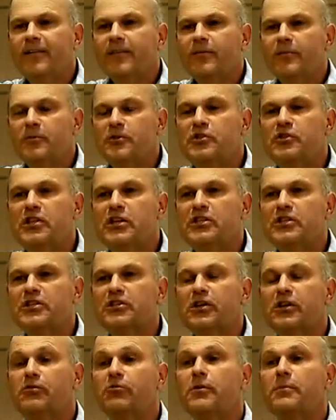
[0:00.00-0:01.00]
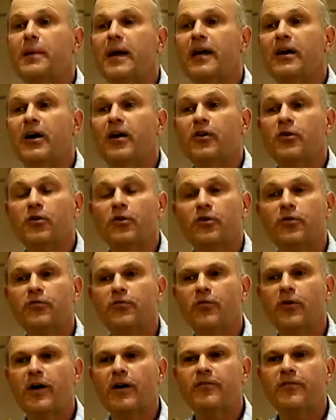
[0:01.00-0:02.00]
Was Jesus going to remain on earth
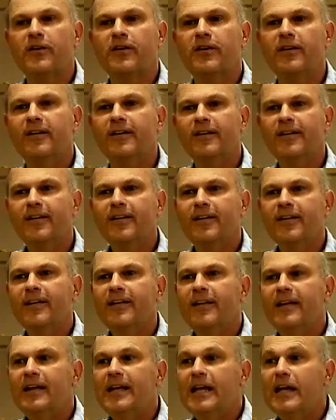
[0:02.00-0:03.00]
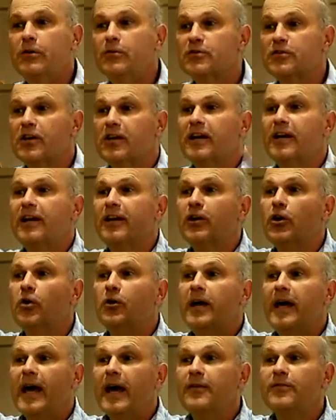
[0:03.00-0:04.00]
forever? No. He was going to go
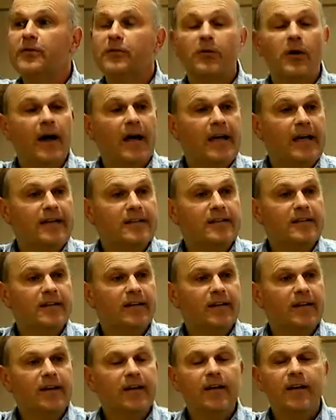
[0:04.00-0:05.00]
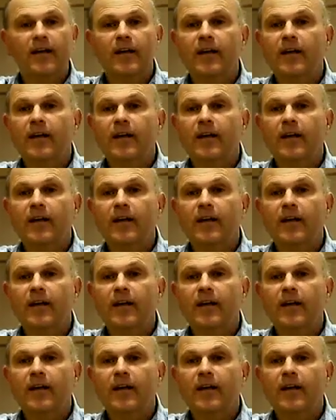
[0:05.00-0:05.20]
to heaven, right? Yep.